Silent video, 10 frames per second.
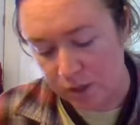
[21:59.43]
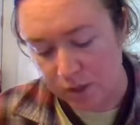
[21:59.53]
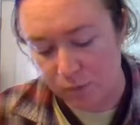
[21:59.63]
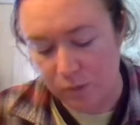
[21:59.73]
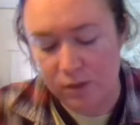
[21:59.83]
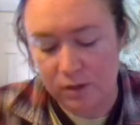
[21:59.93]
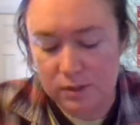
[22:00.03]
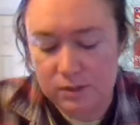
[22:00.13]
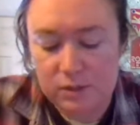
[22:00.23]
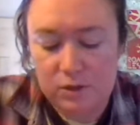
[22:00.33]
You may not
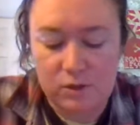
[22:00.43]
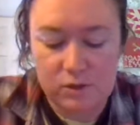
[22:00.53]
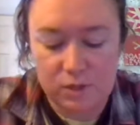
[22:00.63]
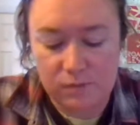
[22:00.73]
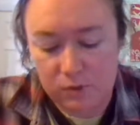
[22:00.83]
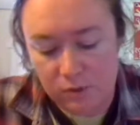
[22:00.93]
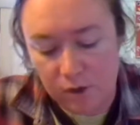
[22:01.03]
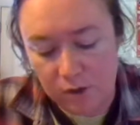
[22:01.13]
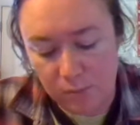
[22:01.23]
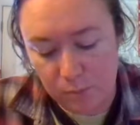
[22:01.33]
consider yourself a
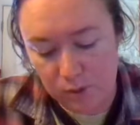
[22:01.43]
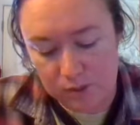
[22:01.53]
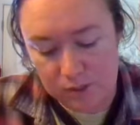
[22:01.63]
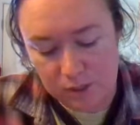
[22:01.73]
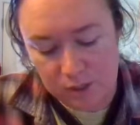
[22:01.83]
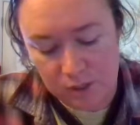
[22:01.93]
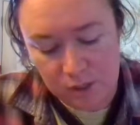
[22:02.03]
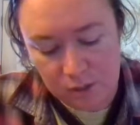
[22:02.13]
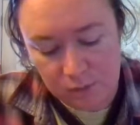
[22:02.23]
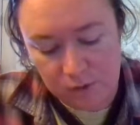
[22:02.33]
creative person,
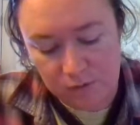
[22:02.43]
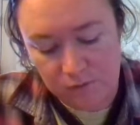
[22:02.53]
but in